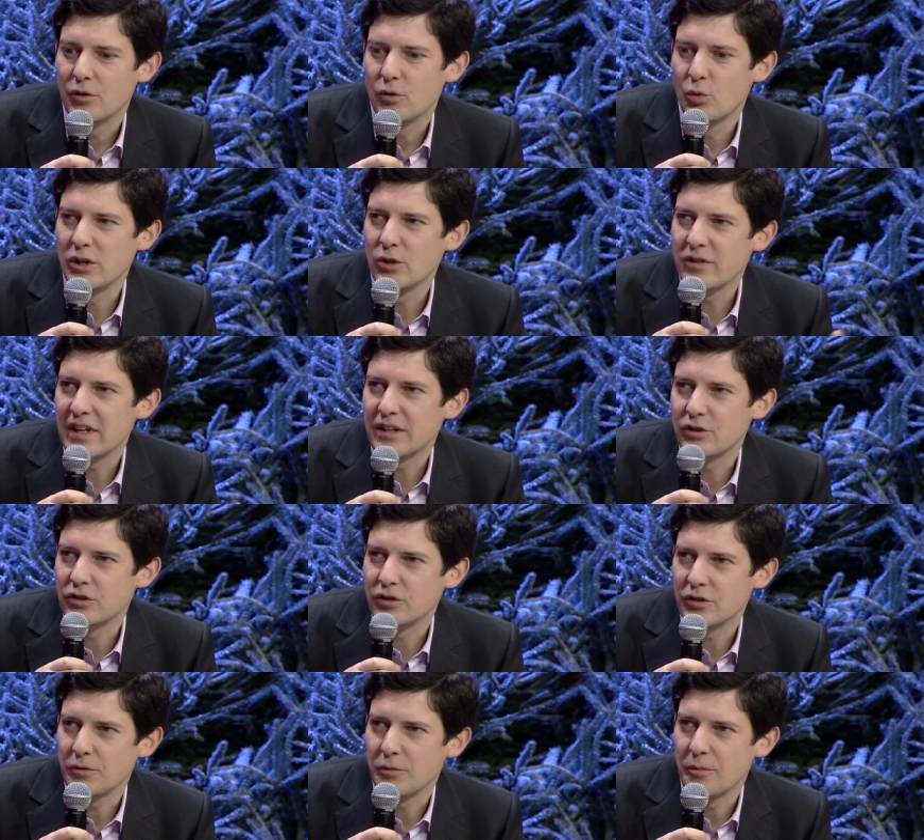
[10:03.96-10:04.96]
we know
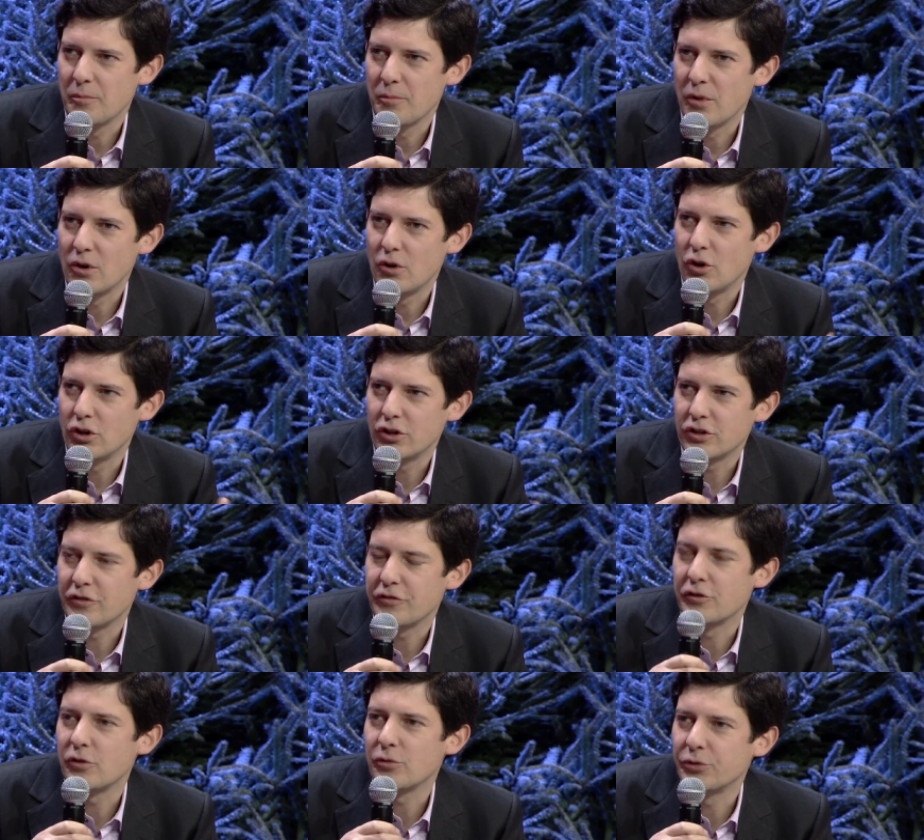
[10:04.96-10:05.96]
that a lot
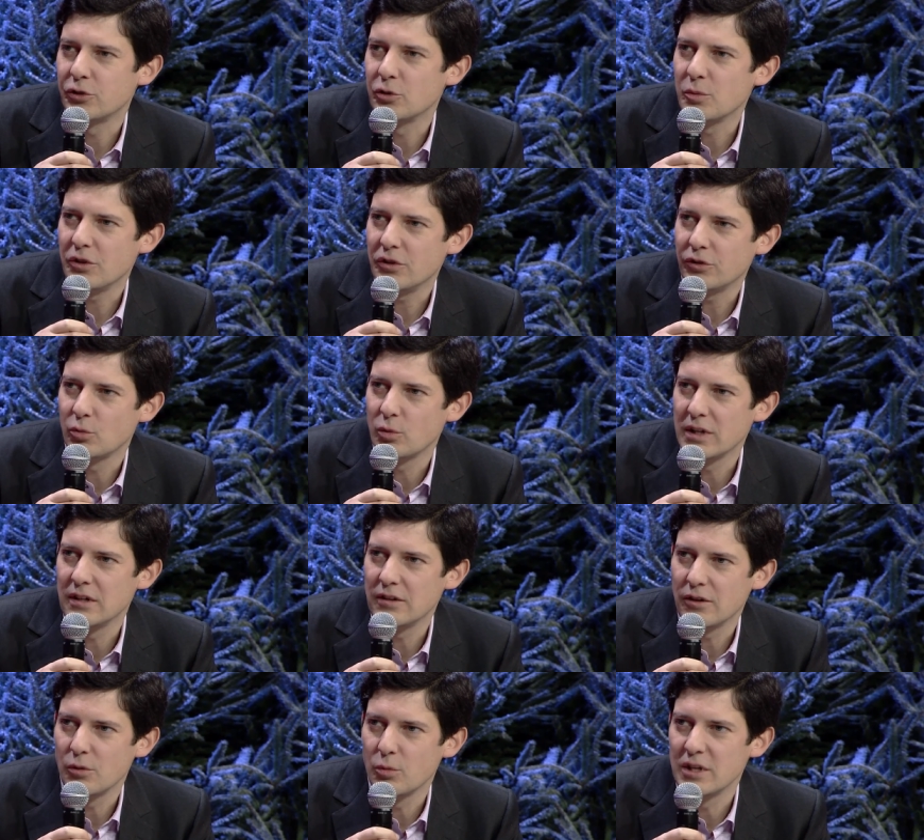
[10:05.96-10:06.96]
of consumers
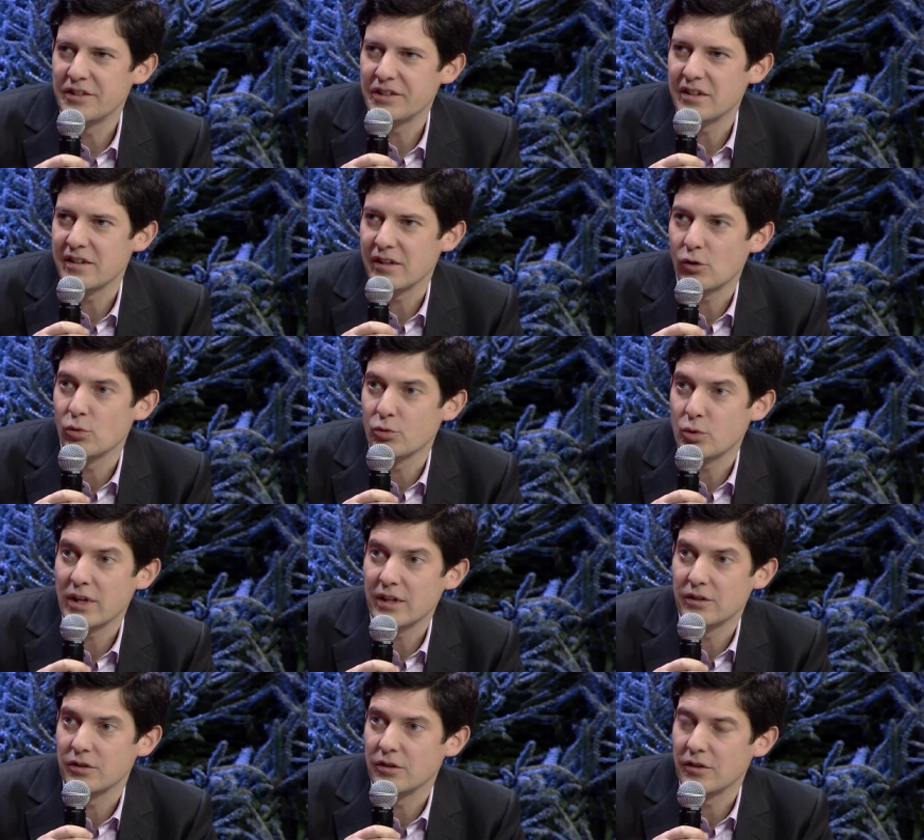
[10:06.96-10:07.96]
will uh, will sign their
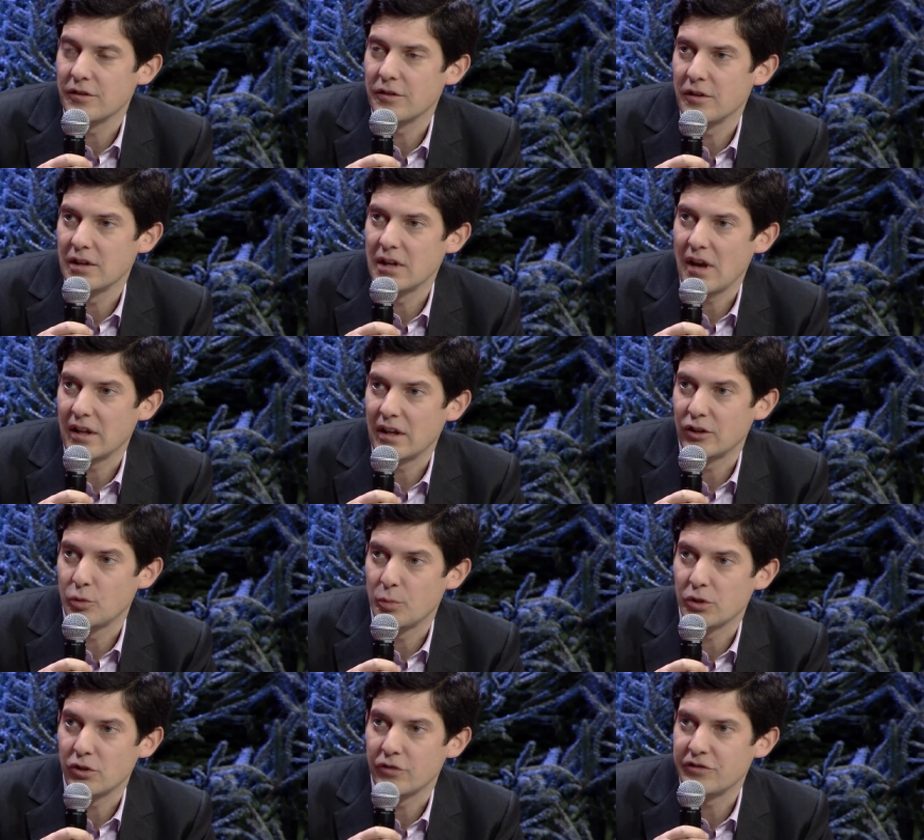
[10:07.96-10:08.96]
contract uh, at
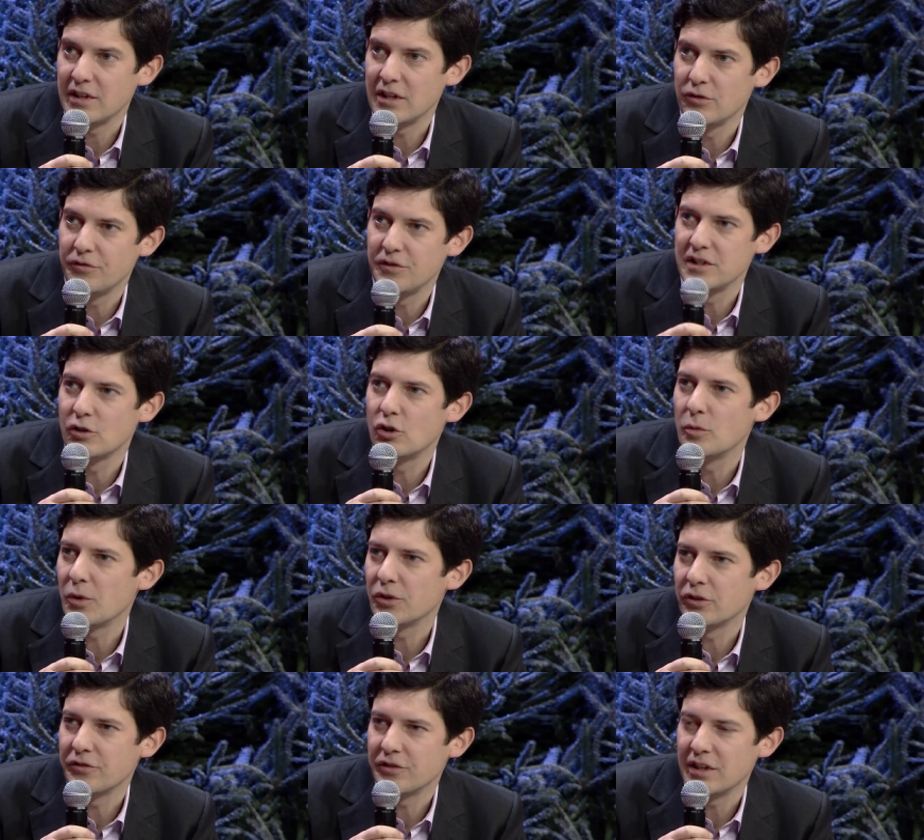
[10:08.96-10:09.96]
a point of sale, a physical
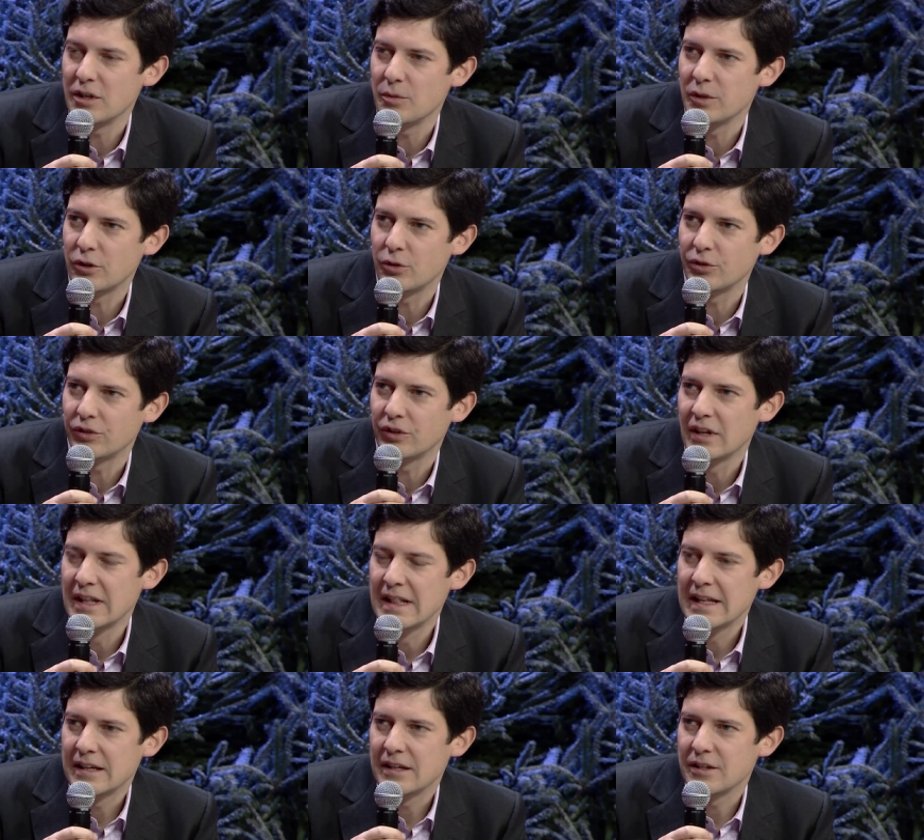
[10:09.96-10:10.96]
point of sale, because
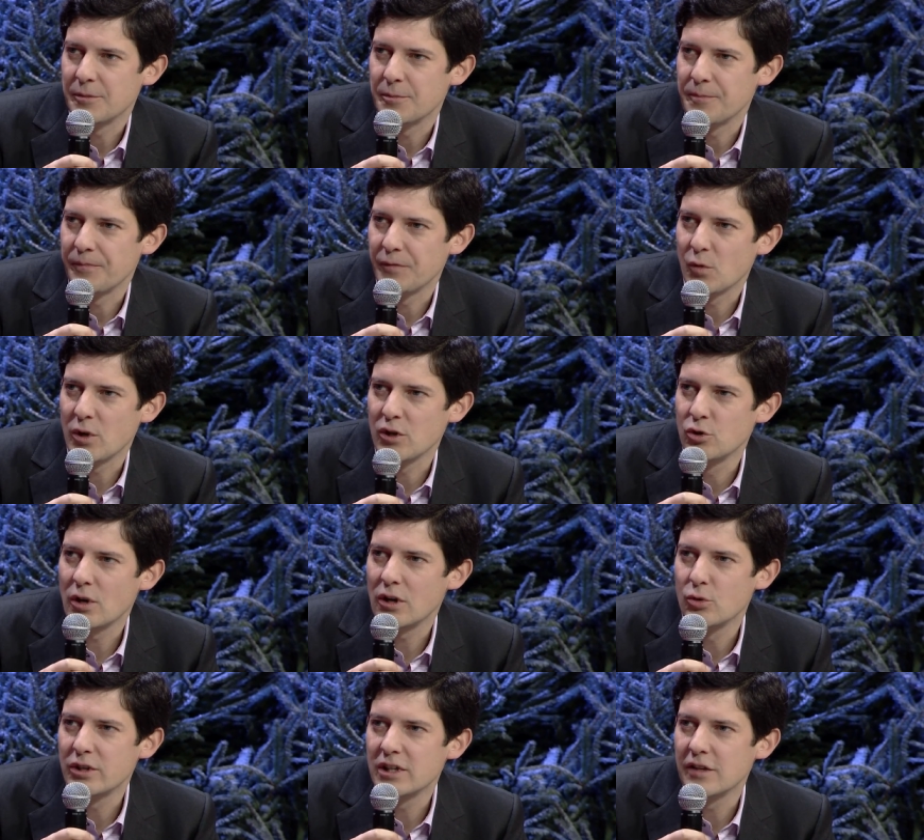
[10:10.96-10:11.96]
um, when
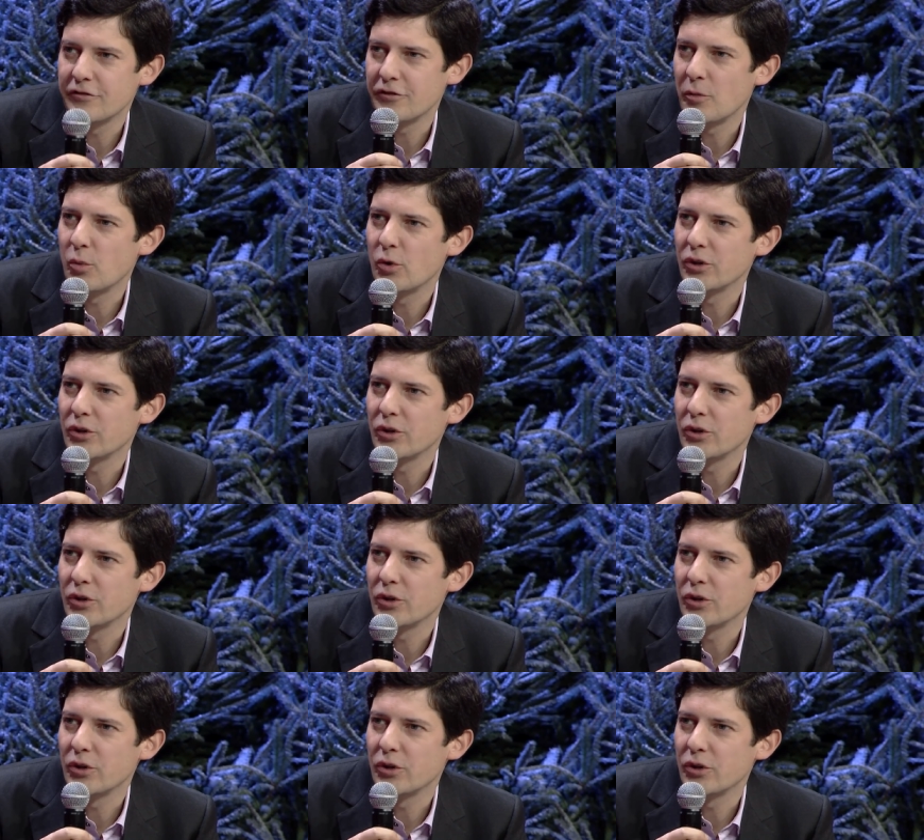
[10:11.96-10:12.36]
you are looking for